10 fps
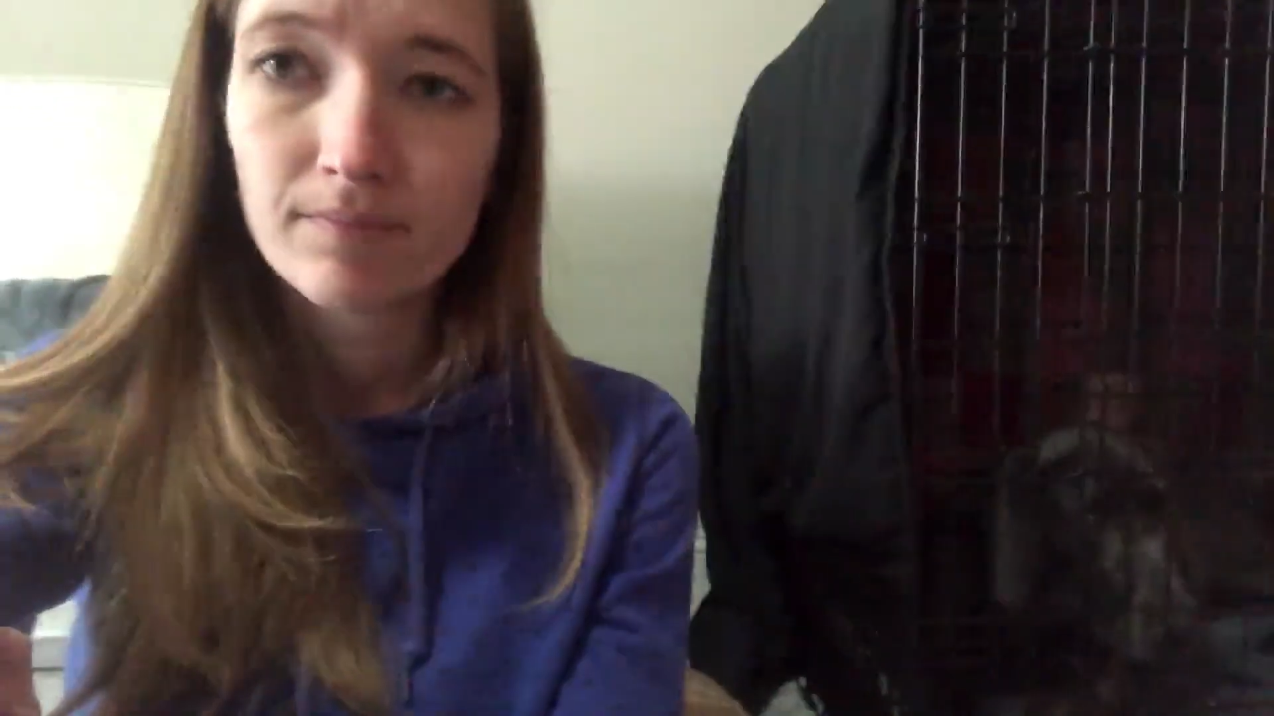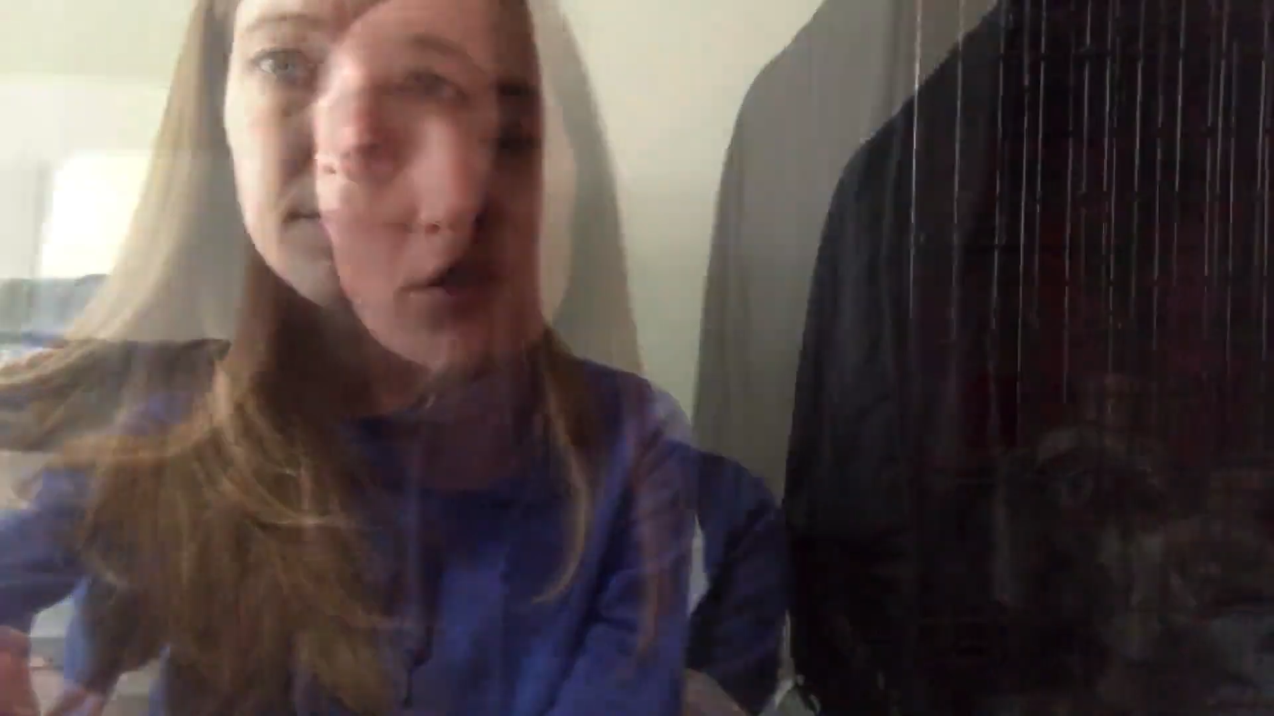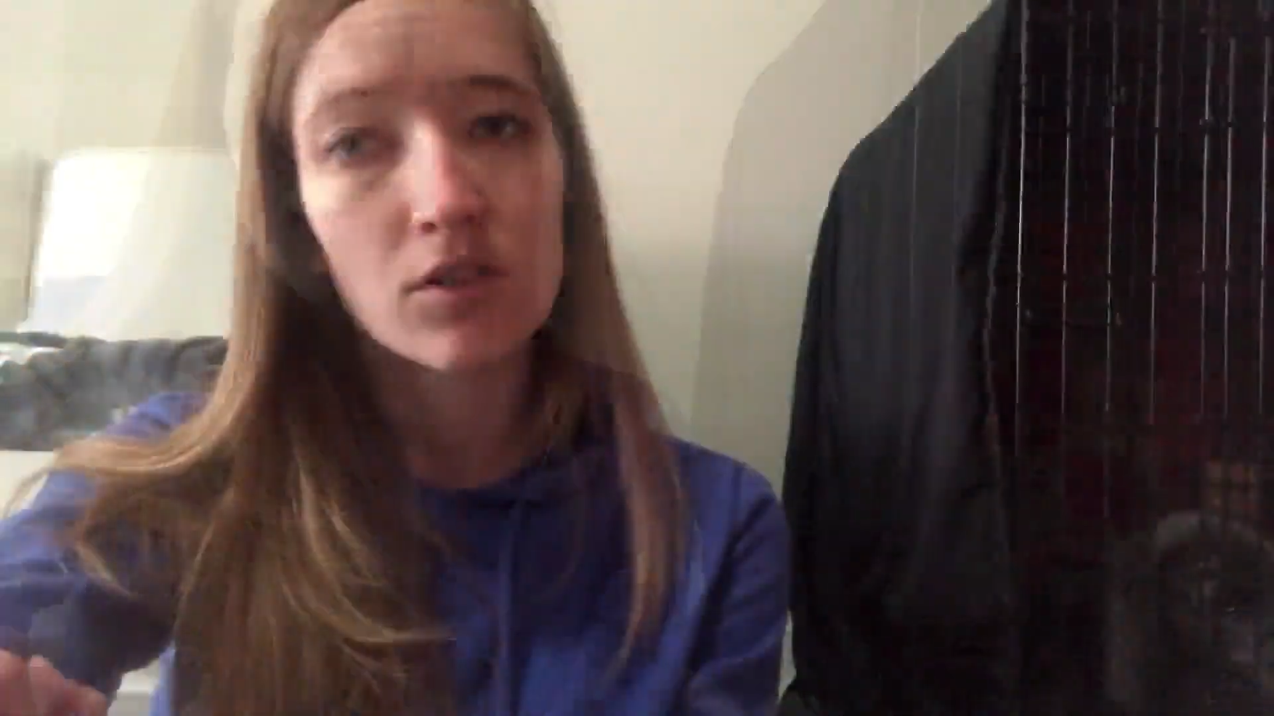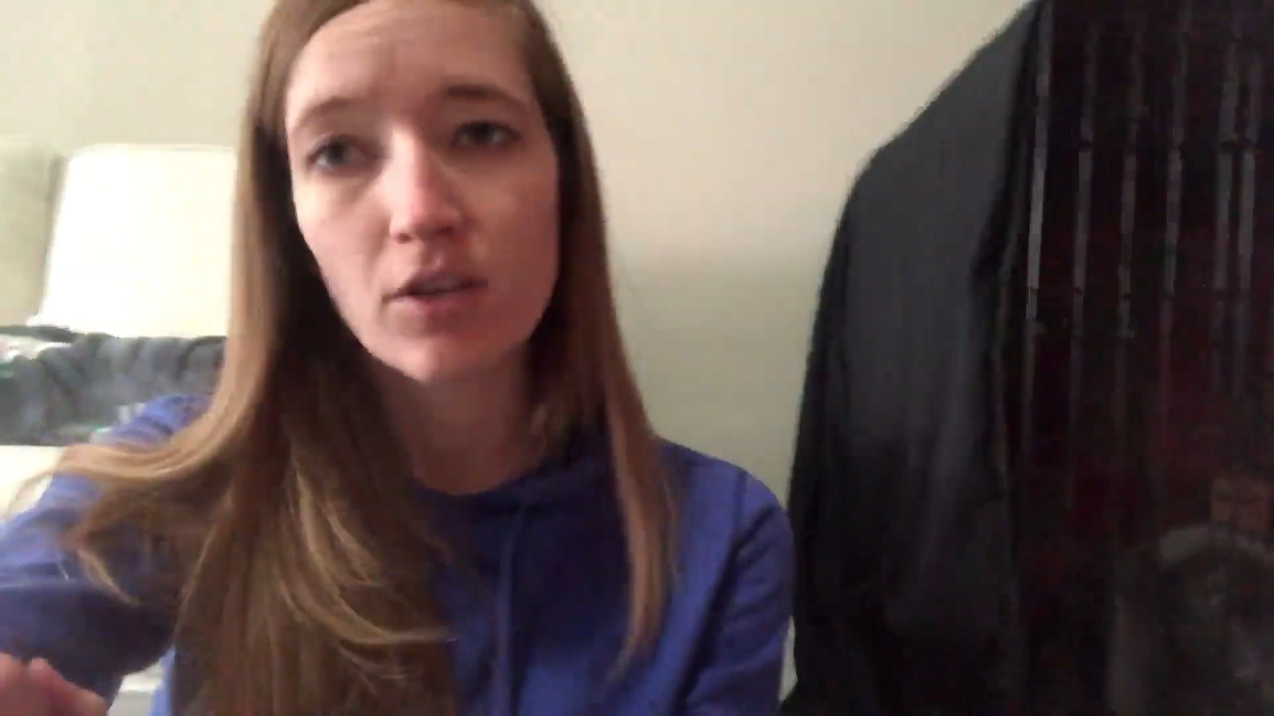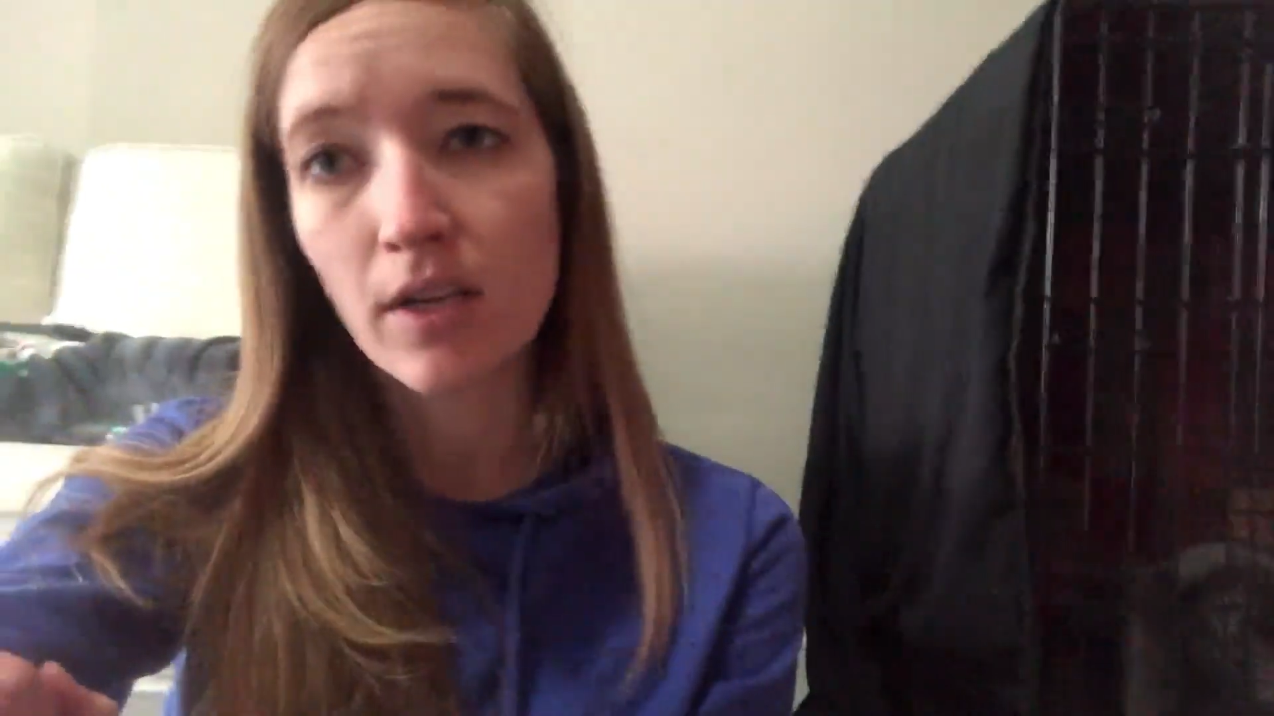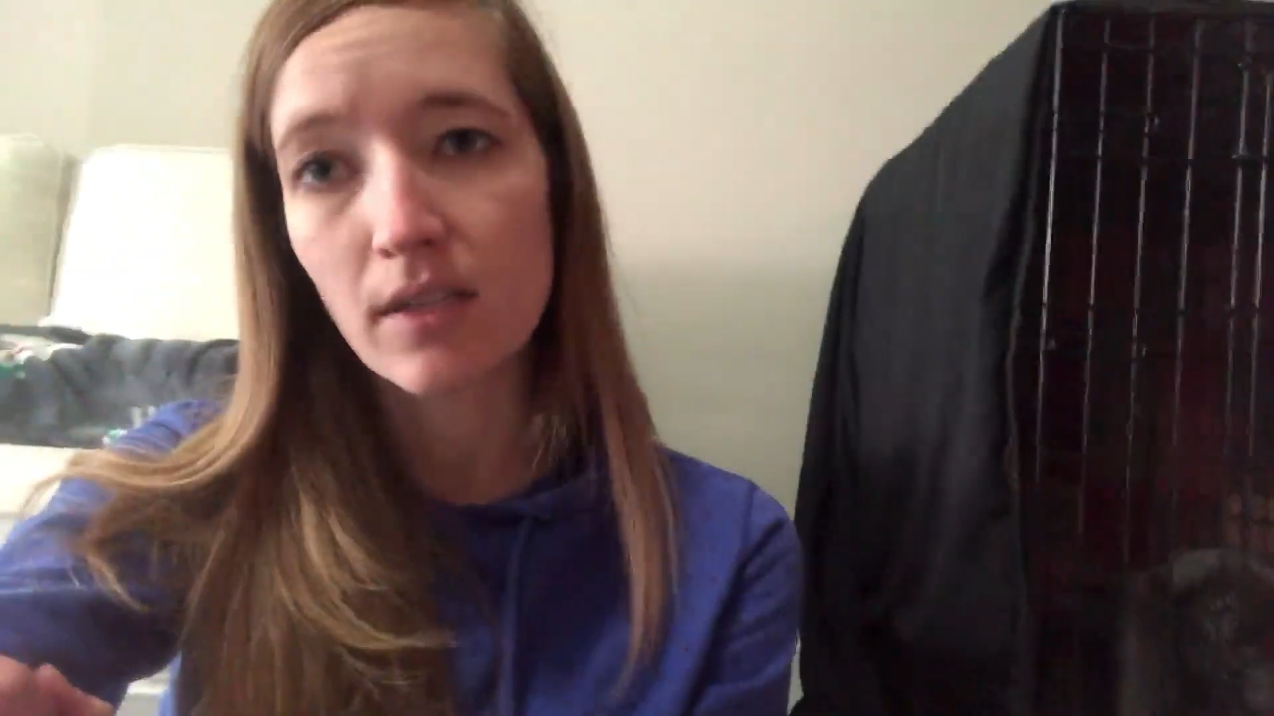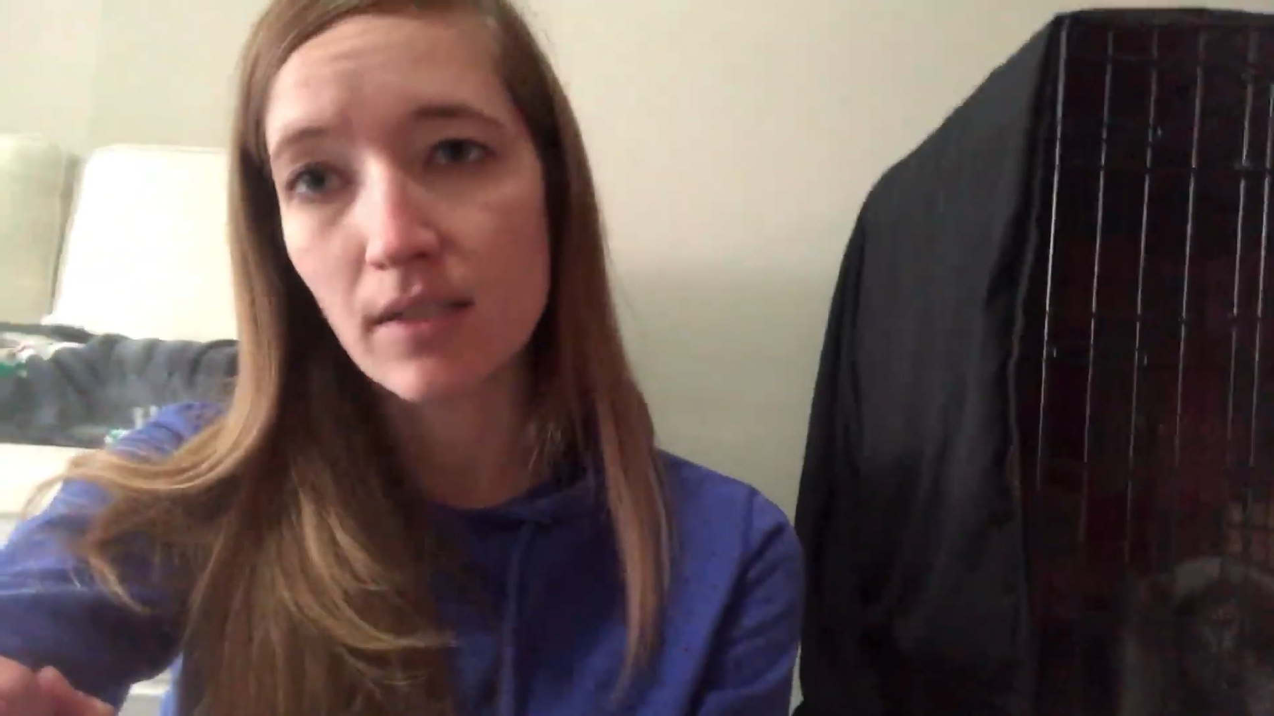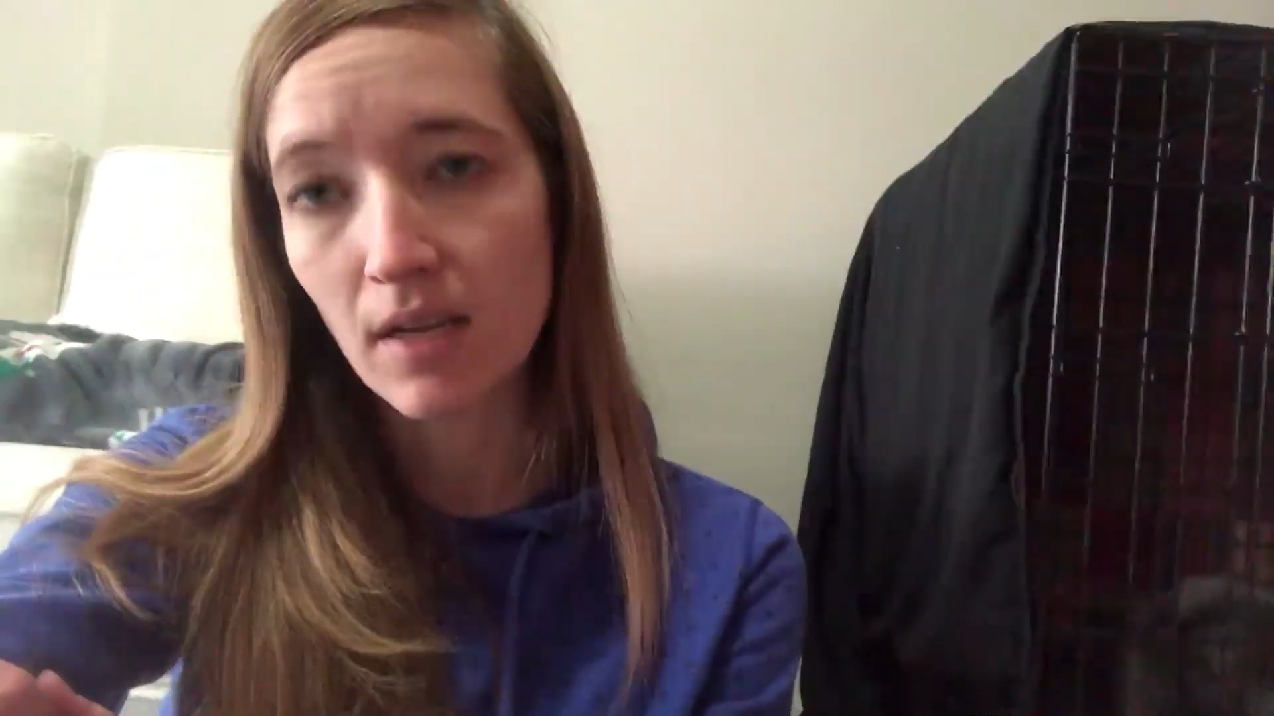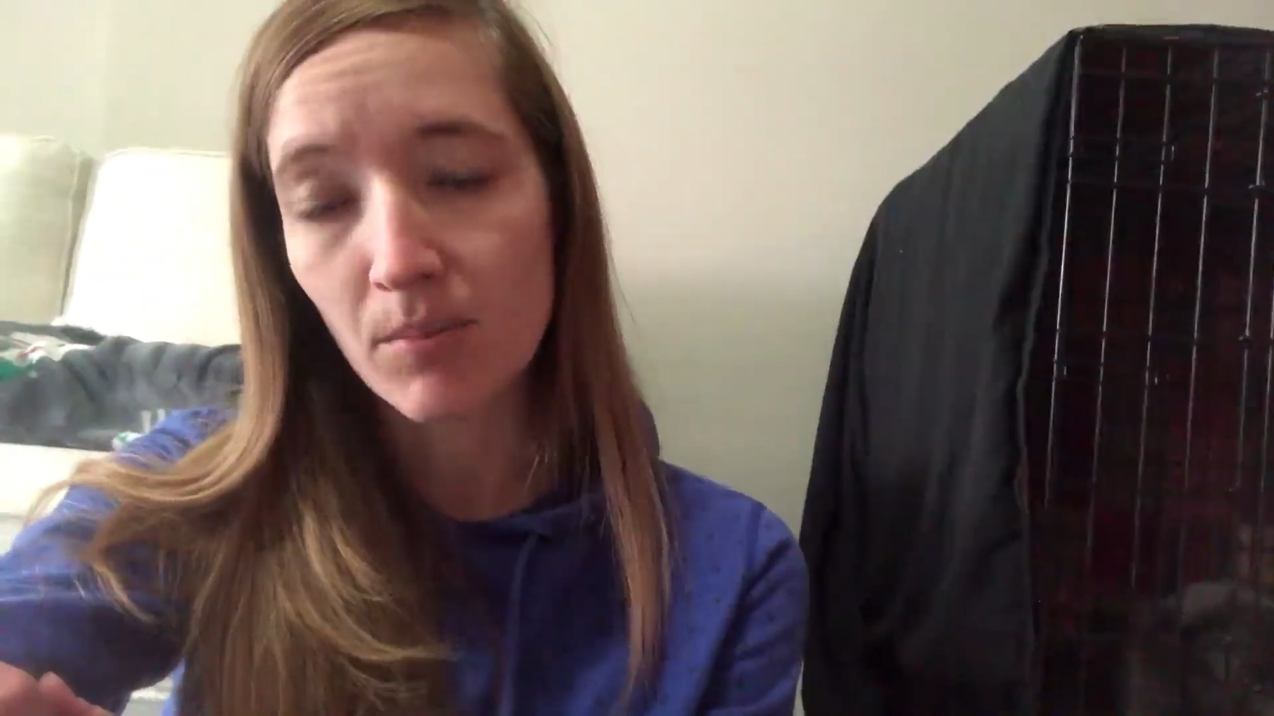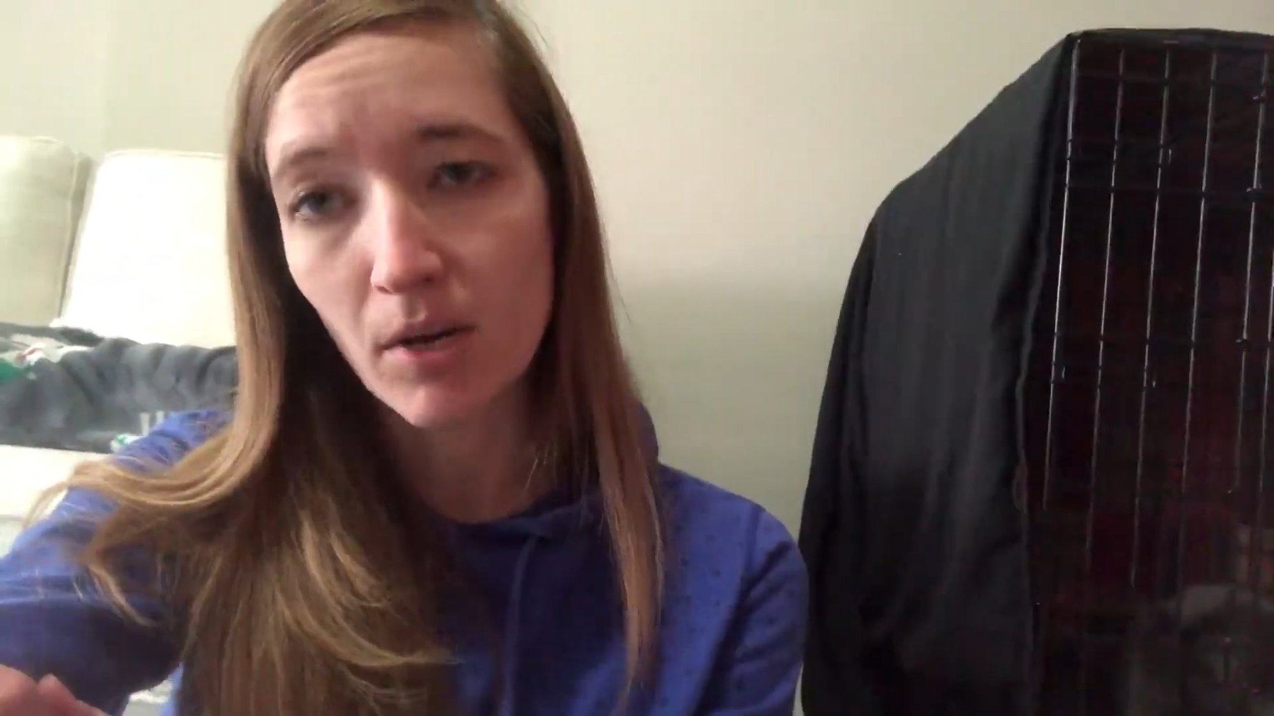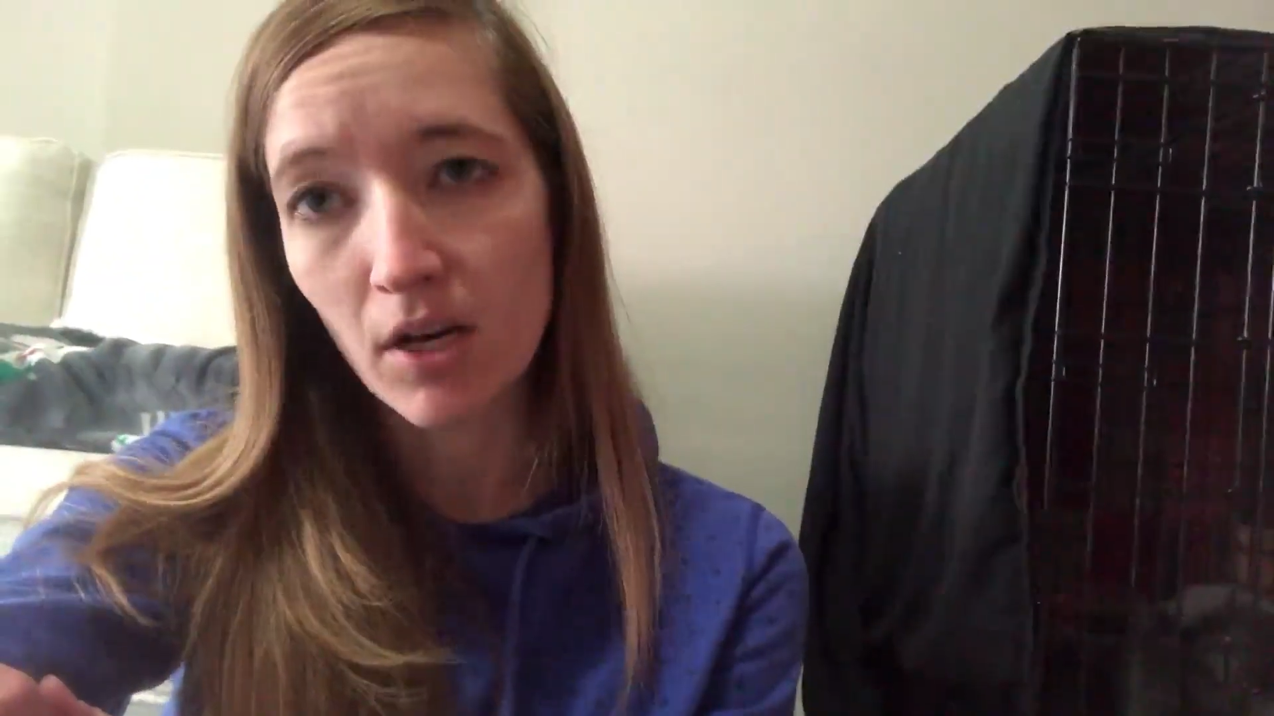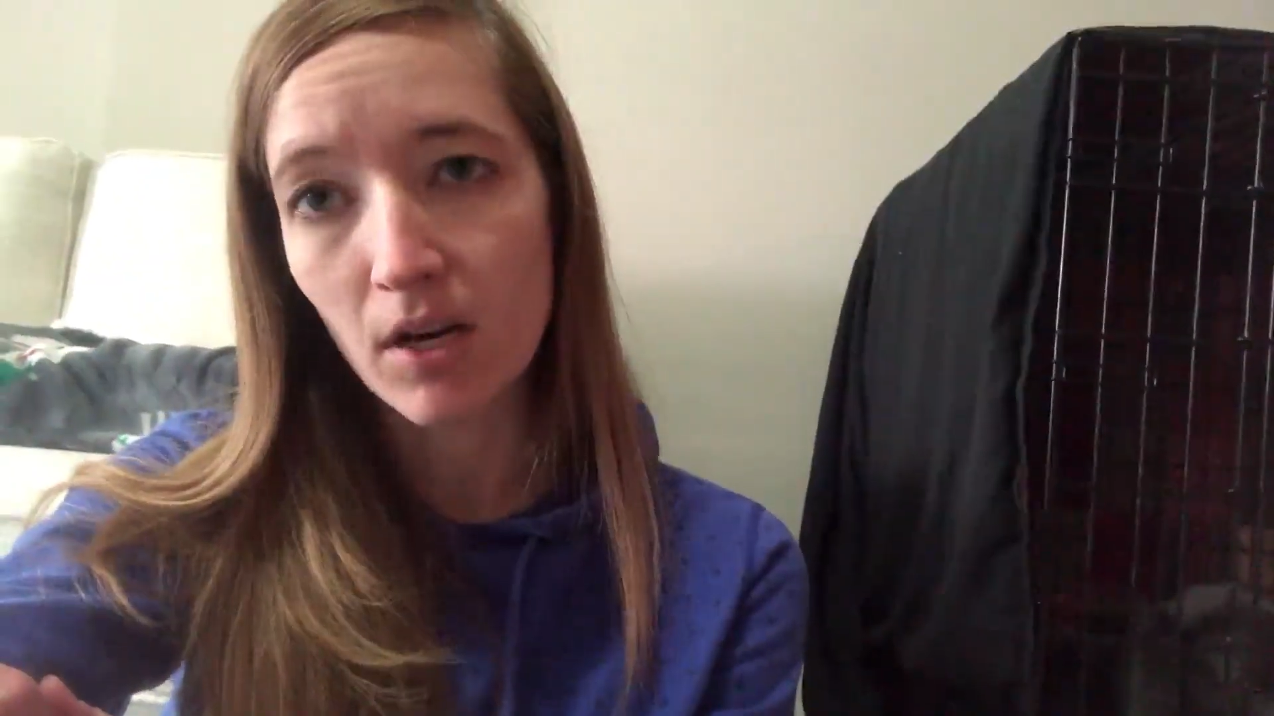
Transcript: He's trying to dig up our